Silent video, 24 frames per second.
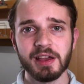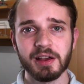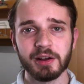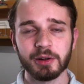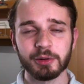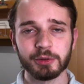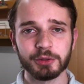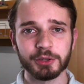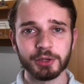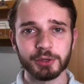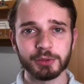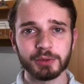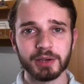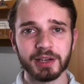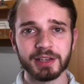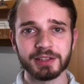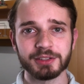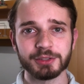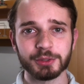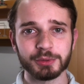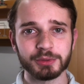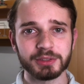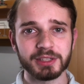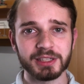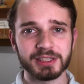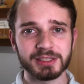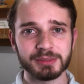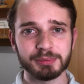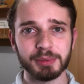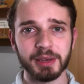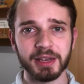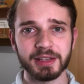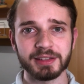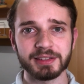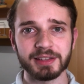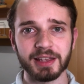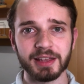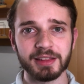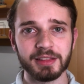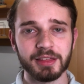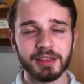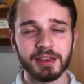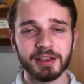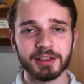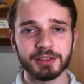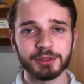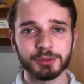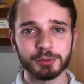although I don't expect
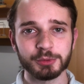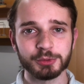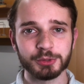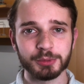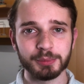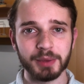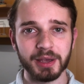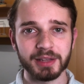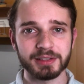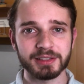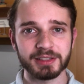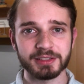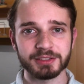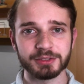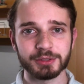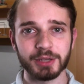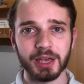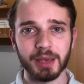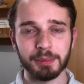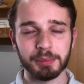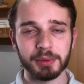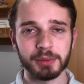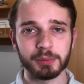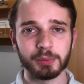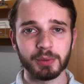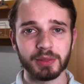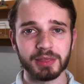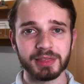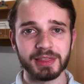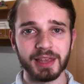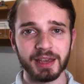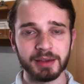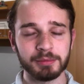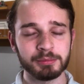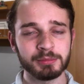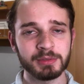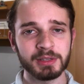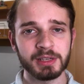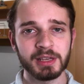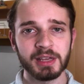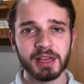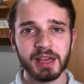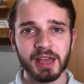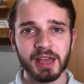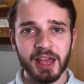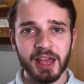anything too dramatic to happen with them.